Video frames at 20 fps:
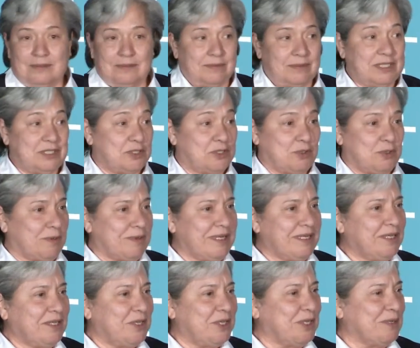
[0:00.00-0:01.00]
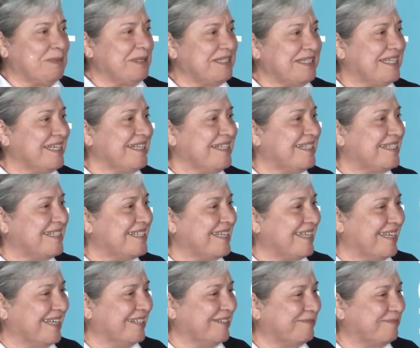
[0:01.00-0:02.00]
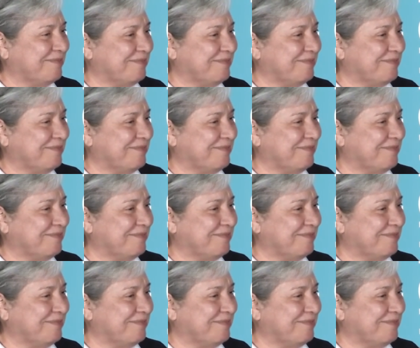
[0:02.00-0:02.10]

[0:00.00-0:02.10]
restoring human dignity.